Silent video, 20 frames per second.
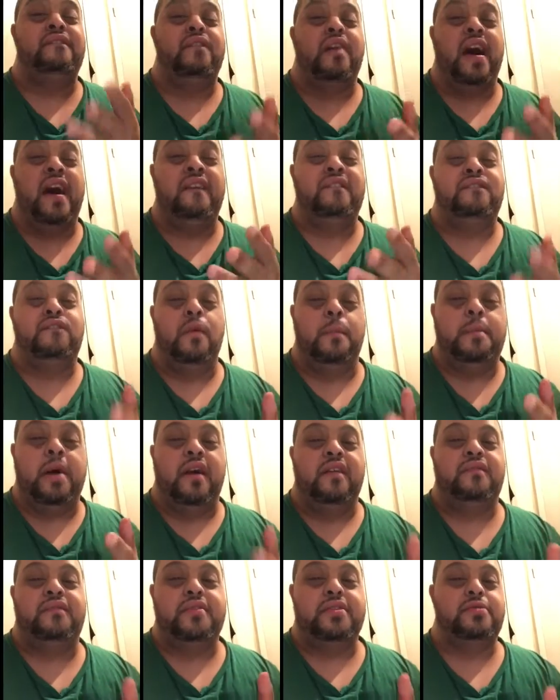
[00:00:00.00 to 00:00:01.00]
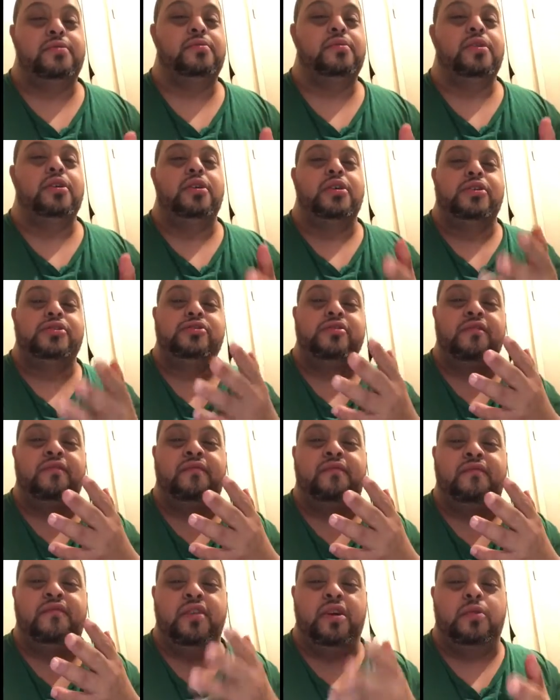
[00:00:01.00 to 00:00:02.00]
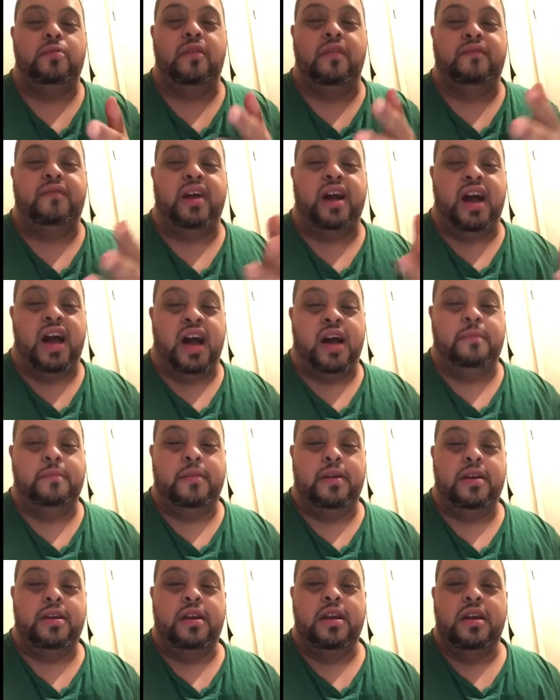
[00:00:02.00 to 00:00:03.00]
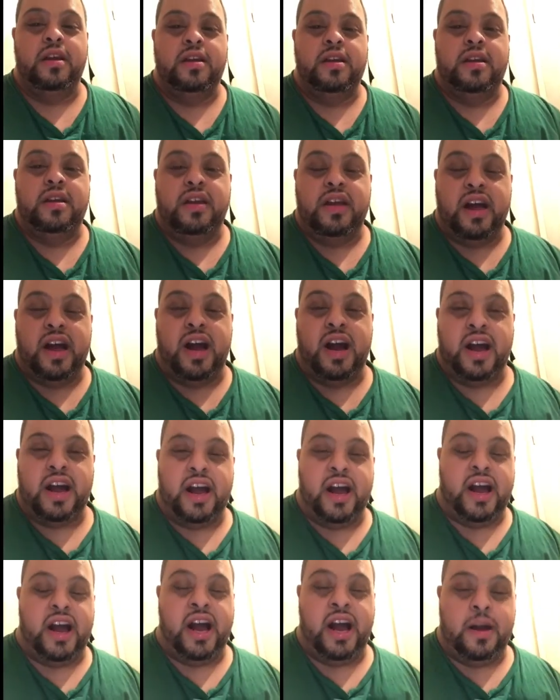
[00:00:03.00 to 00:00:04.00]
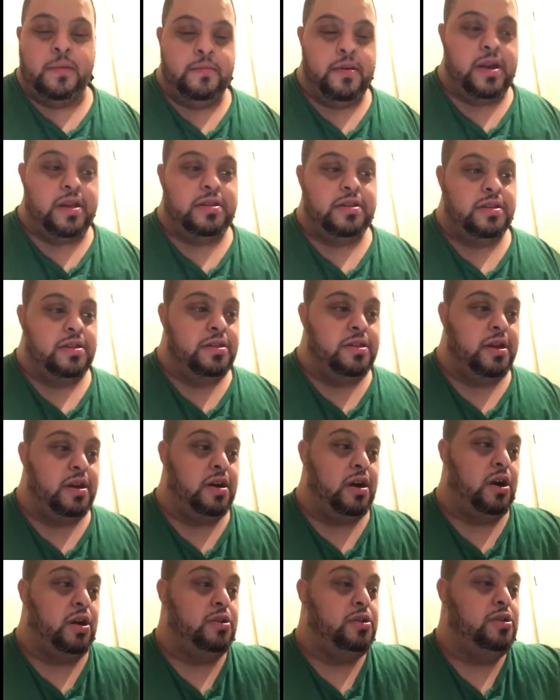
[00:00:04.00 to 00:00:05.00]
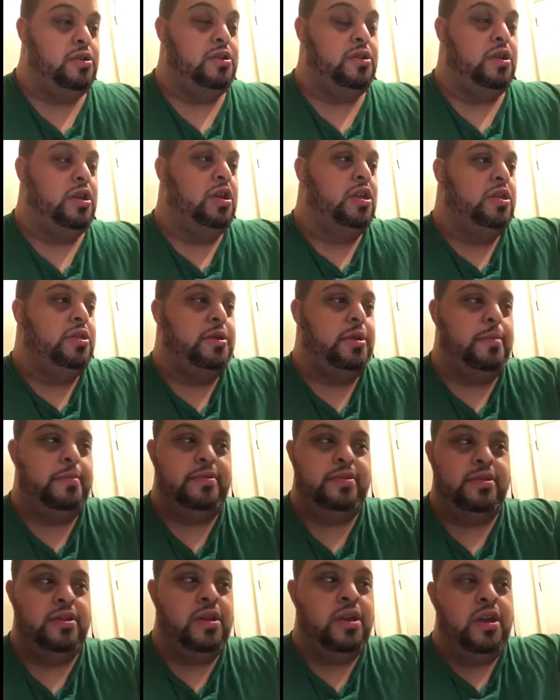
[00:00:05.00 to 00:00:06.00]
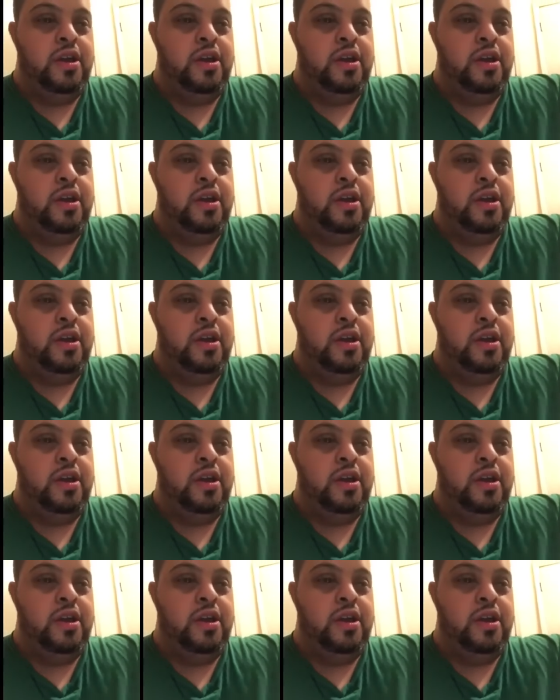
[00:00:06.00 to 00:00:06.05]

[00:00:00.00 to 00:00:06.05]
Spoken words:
feel bad for you. You fell with Ahmed, on the